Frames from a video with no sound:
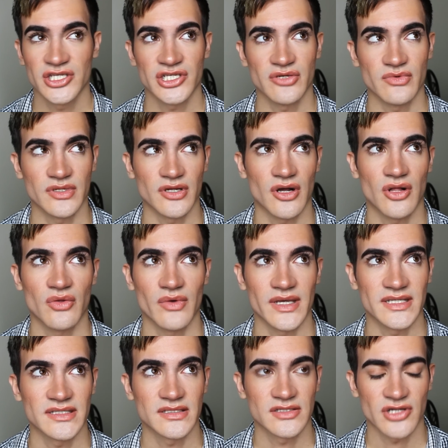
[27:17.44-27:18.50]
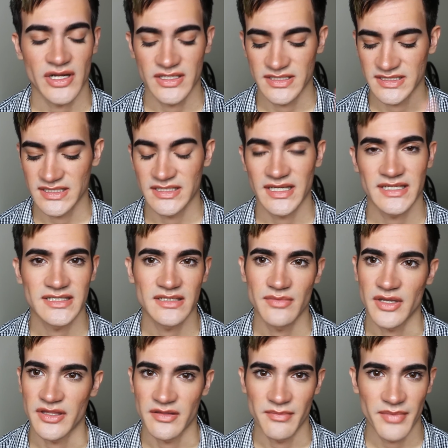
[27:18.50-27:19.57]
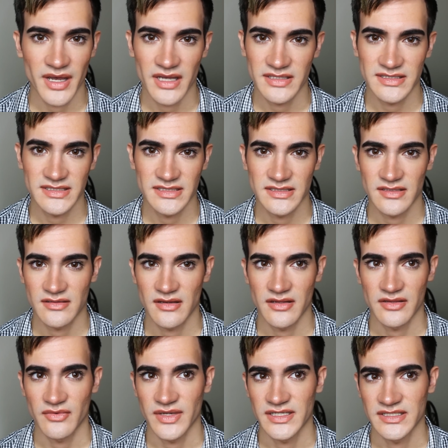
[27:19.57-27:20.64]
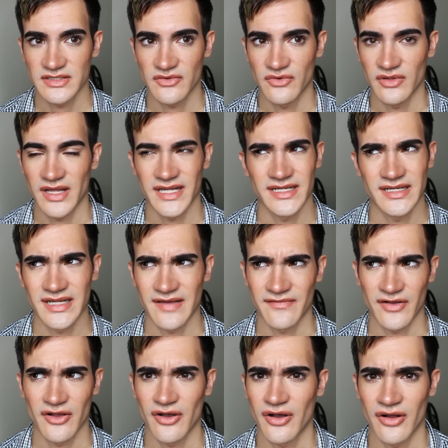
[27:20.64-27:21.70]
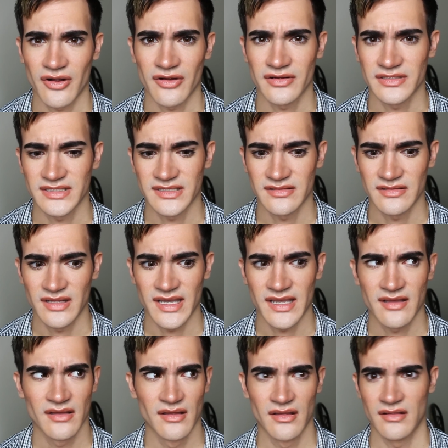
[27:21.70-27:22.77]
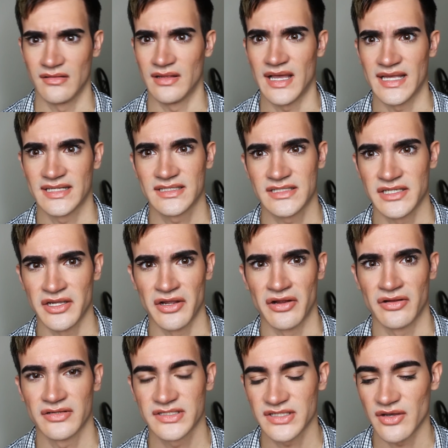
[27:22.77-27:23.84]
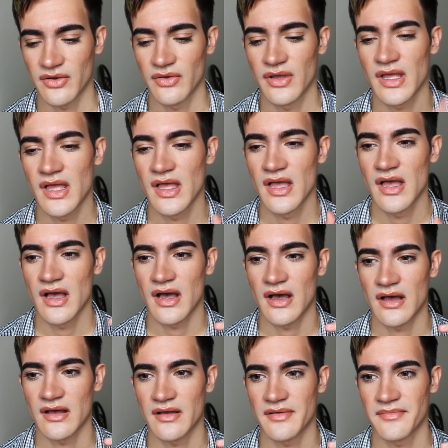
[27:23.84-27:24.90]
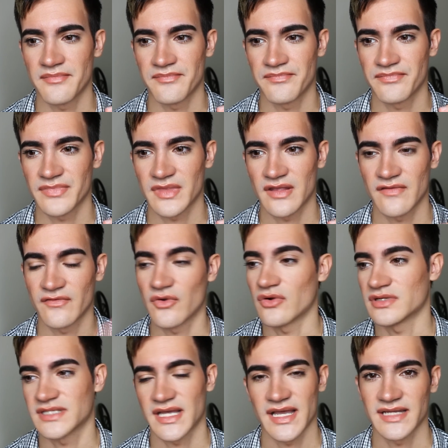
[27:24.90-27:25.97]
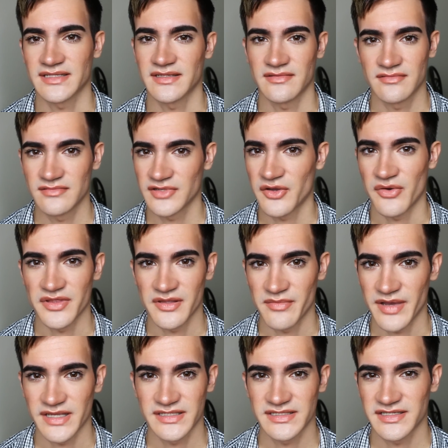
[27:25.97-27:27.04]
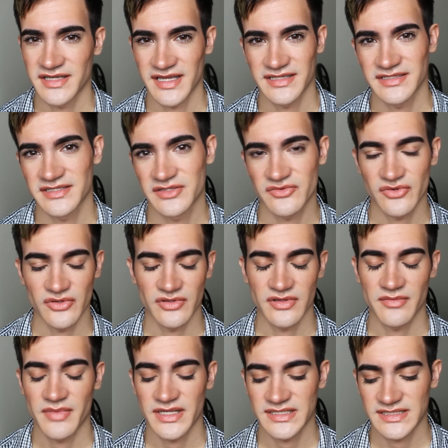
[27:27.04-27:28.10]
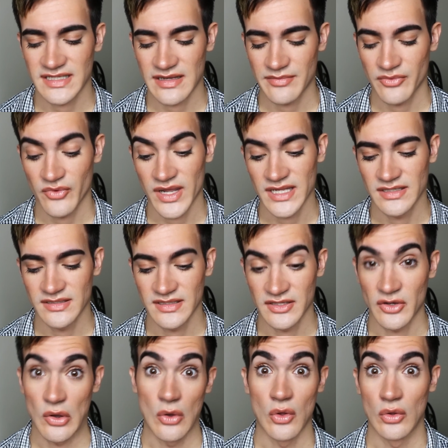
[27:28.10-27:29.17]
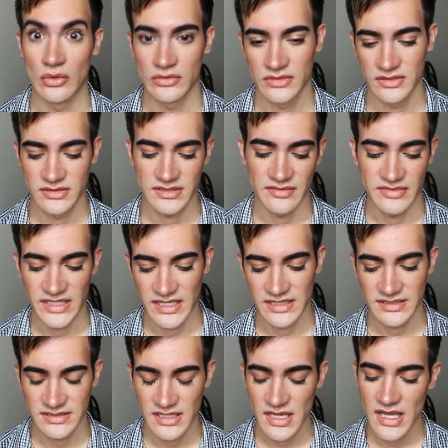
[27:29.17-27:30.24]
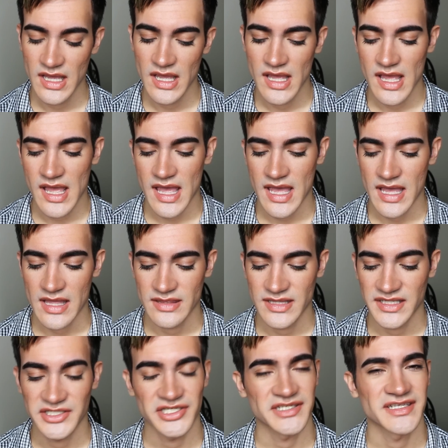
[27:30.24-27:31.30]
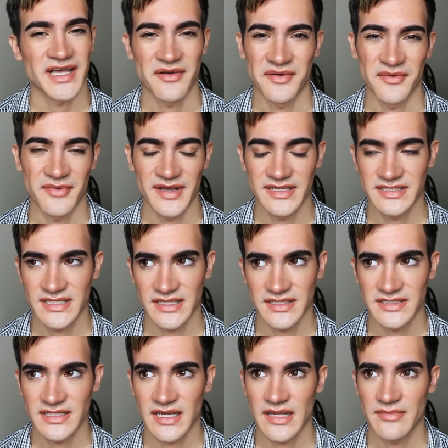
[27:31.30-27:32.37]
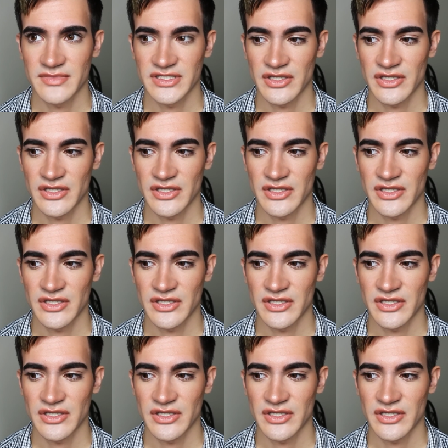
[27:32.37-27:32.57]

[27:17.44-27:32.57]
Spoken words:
She would always try to sit next to me on the bus on the way to school. I didn't have a car until like last year. So of course I had to go on the bus to get to school and the bus stop, wait in the cold some days. And that's just how it was at the time.